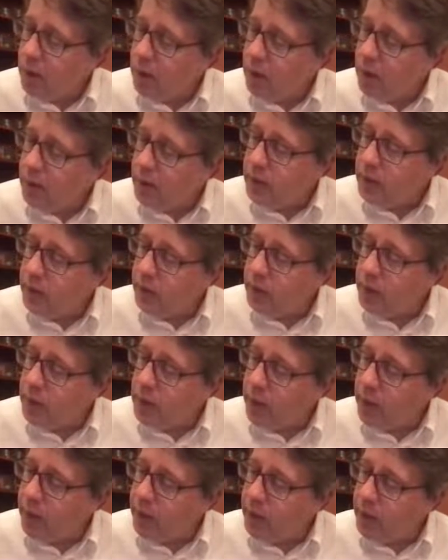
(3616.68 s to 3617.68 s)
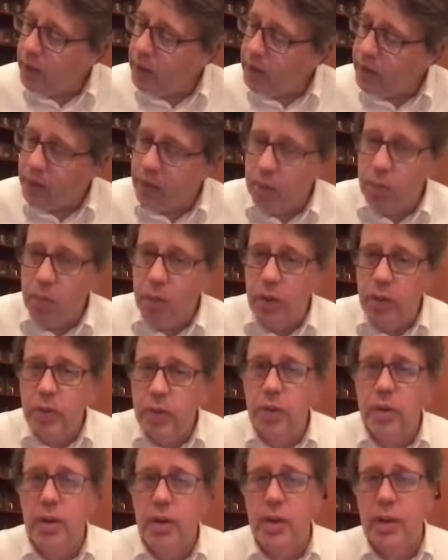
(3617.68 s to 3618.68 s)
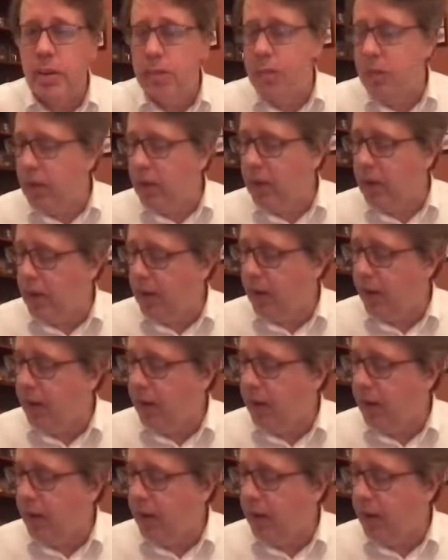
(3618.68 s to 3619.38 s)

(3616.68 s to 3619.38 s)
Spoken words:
And so now I'd like to come closer to something that